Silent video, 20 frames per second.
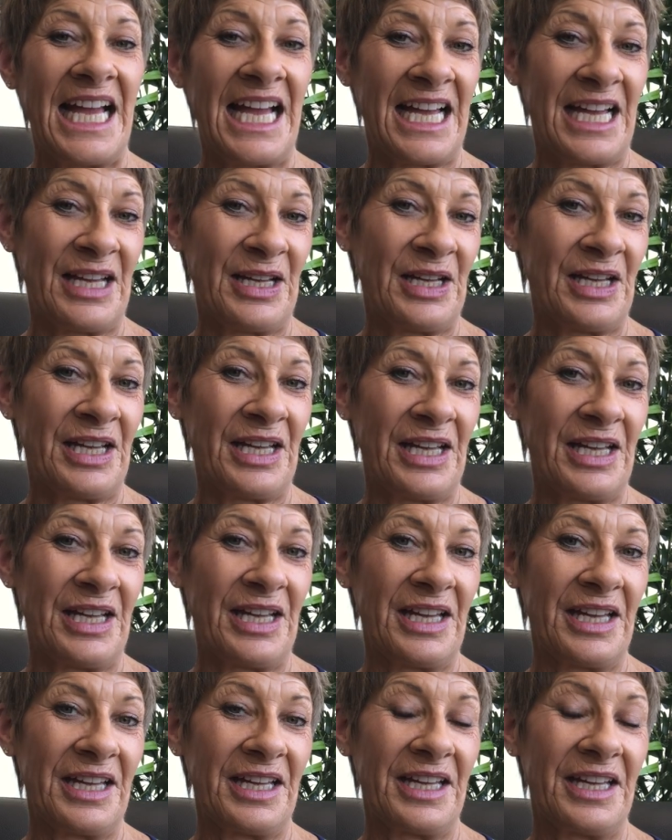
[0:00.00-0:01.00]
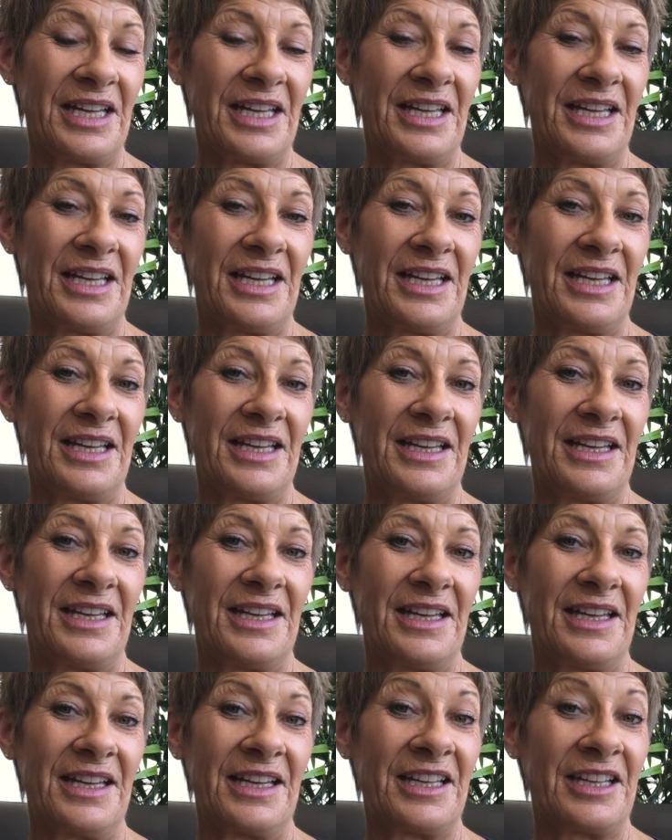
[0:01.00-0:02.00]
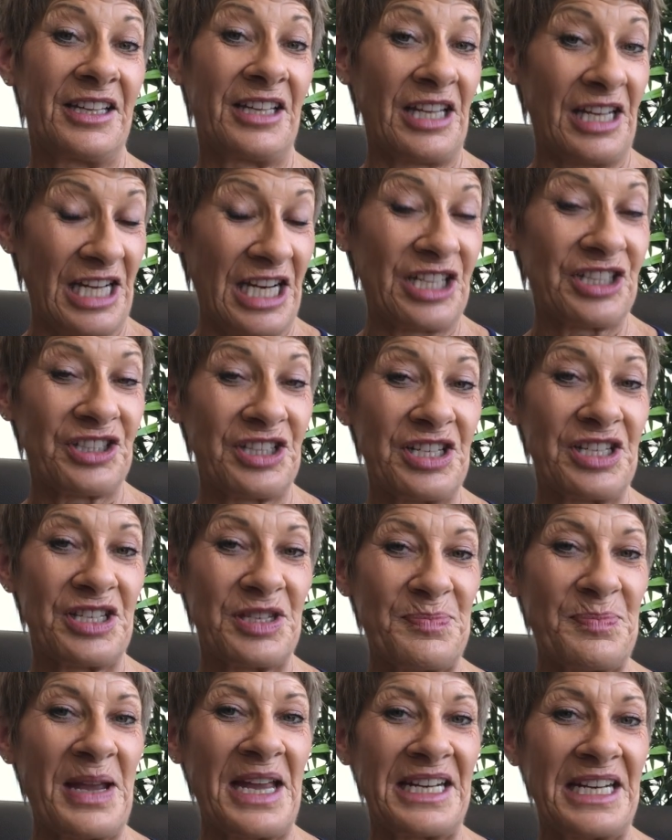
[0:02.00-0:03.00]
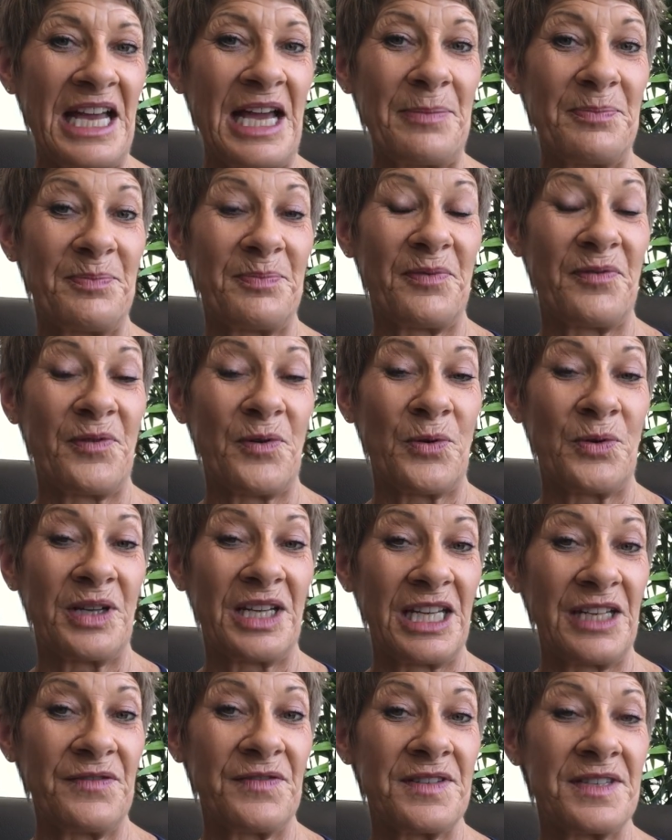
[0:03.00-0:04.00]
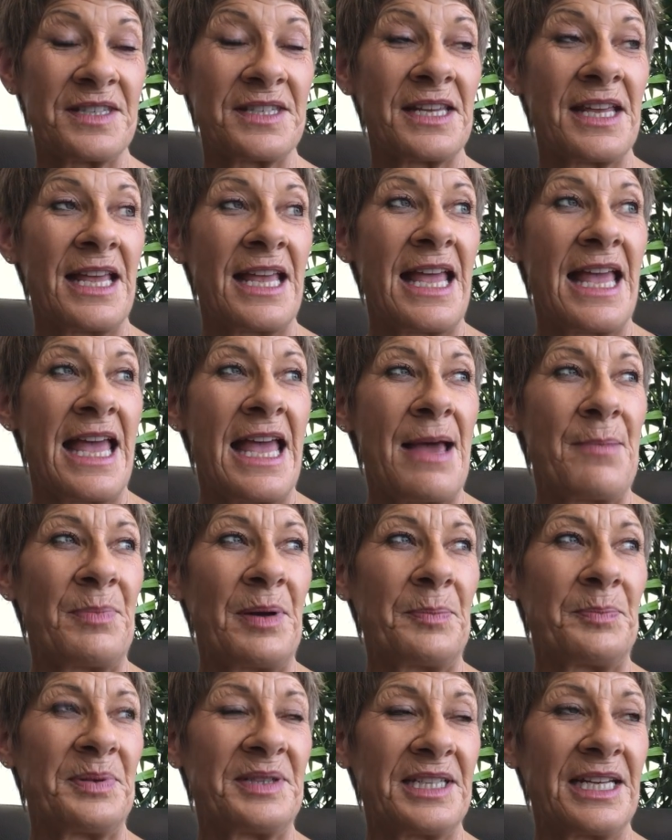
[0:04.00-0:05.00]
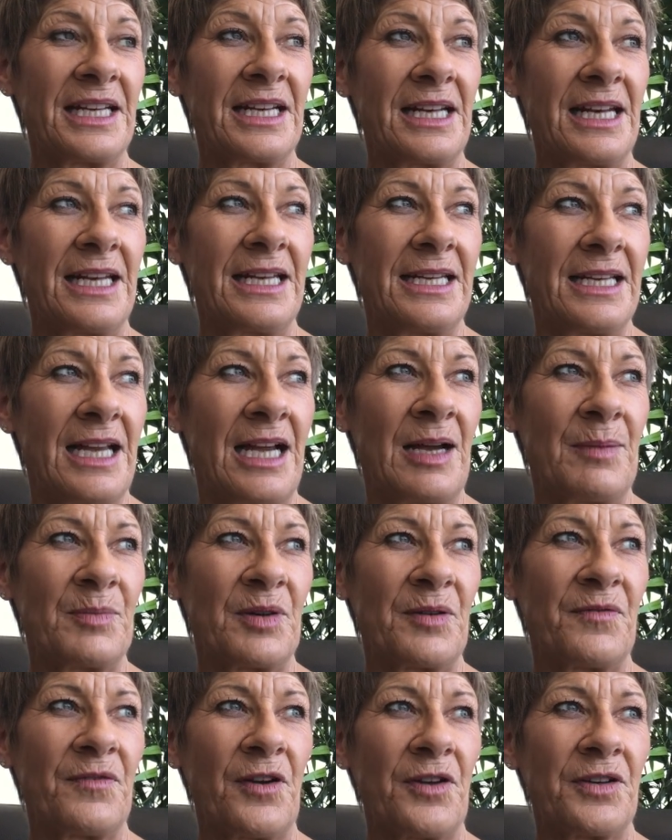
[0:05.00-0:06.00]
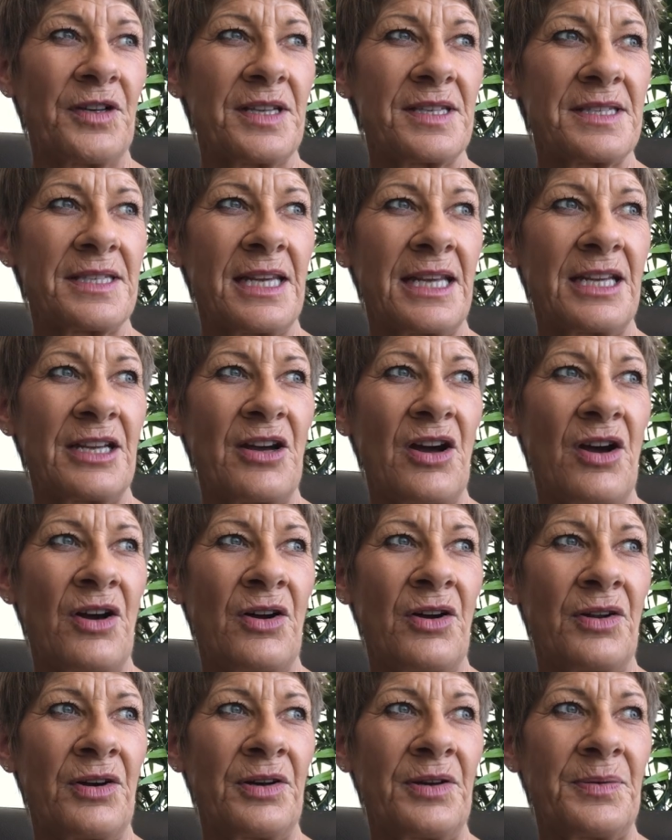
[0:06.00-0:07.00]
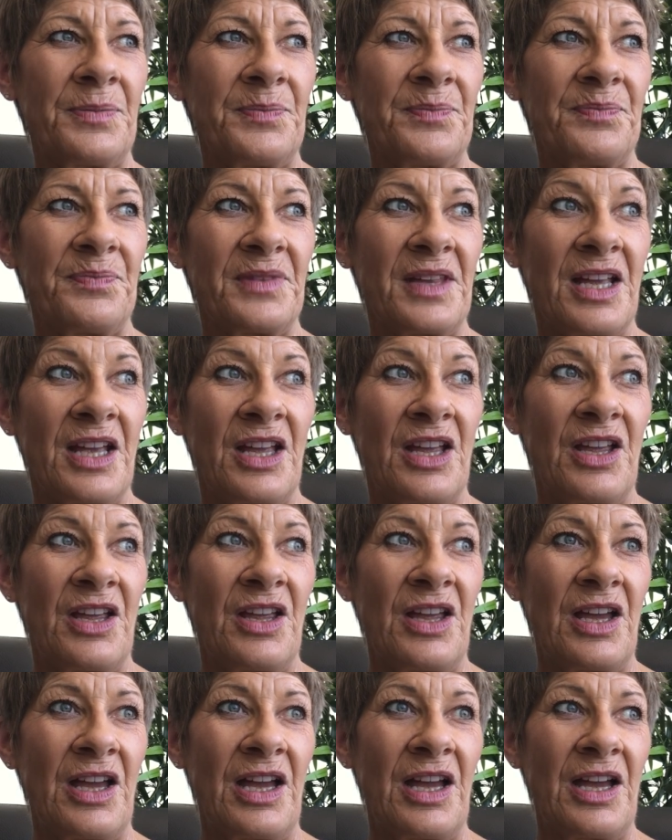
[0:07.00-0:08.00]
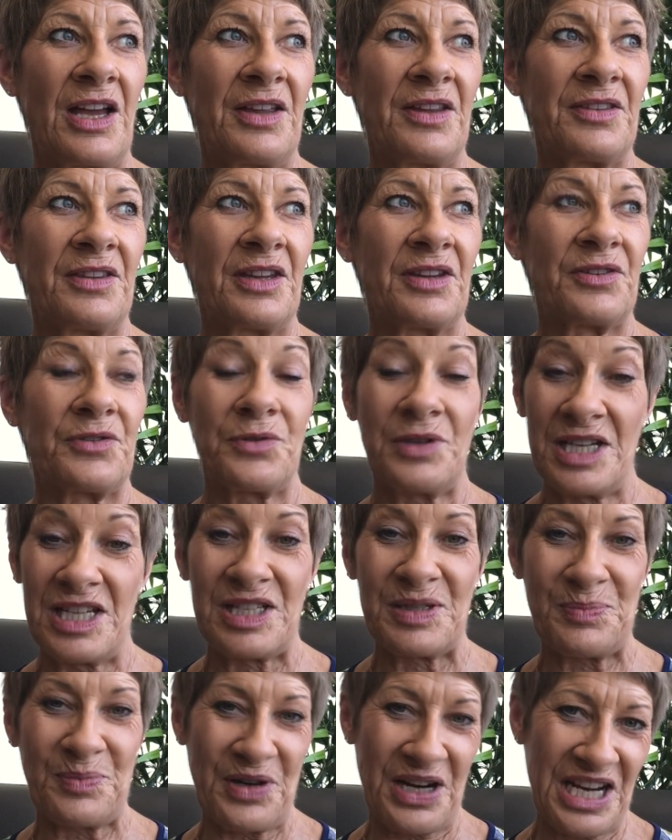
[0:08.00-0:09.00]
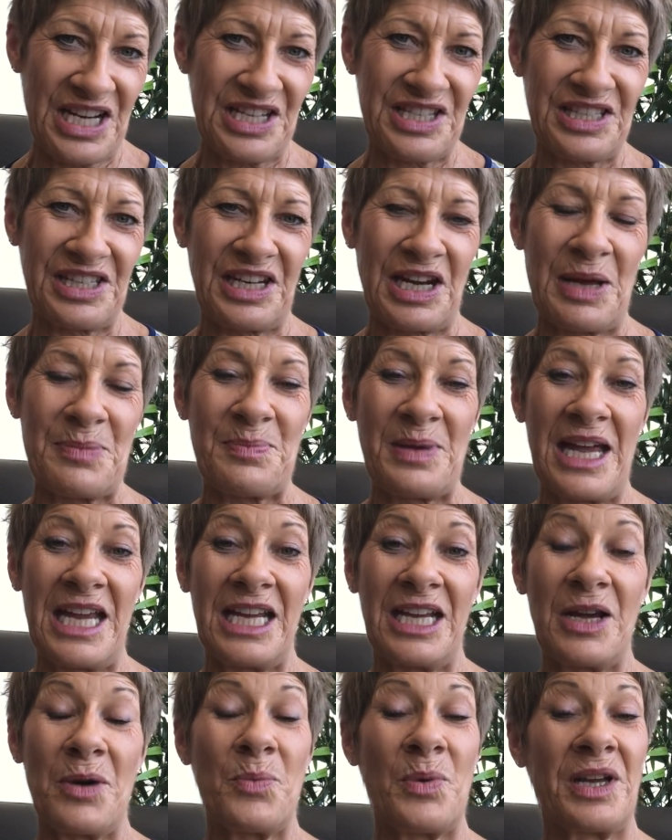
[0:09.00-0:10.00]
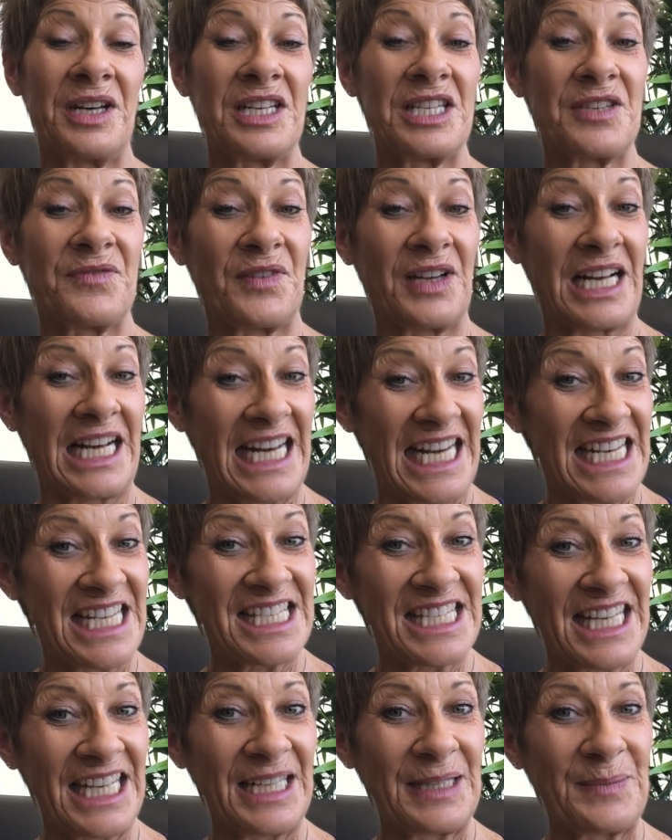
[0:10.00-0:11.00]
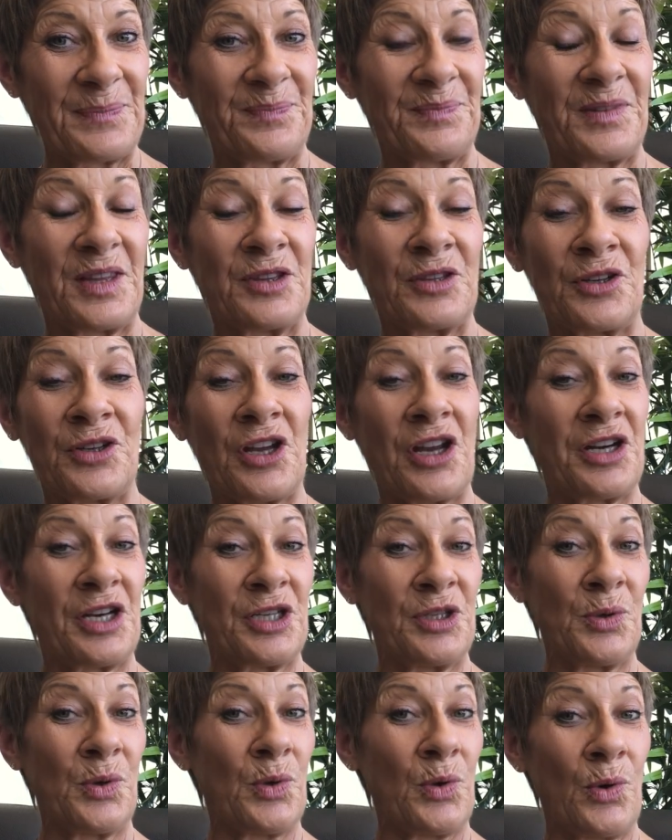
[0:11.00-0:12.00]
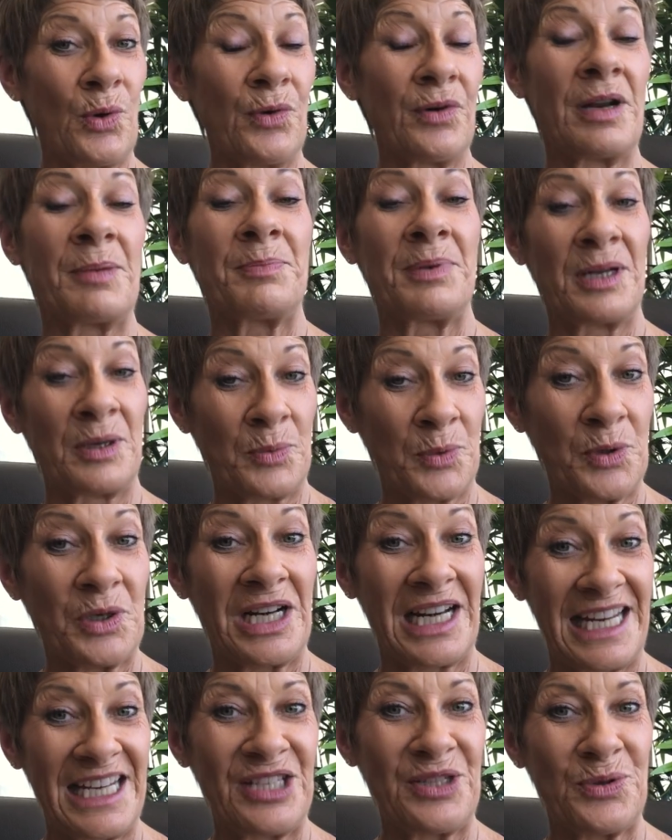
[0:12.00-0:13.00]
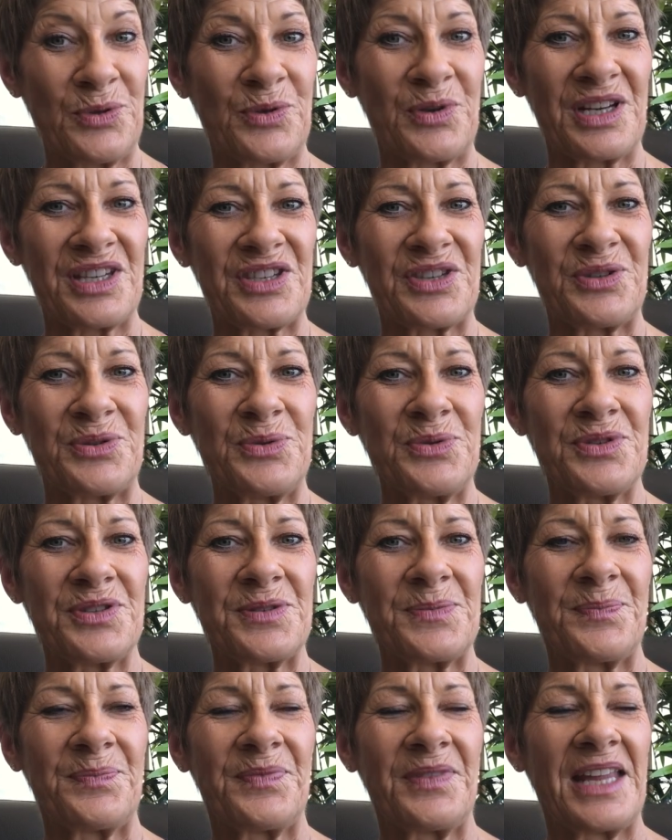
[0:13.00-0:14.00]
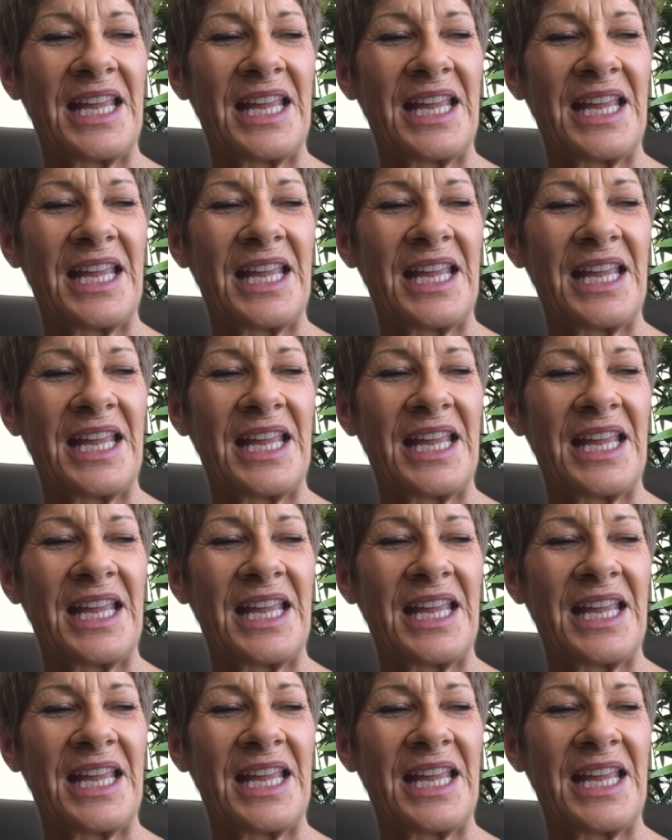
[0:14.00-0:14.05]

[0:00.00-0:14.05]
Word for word: Uh, collections made up for gifts, but particularly I'm um, focusing on the three sprays that I make. One is for cleansing, not only your aura, but it will clean your crystals.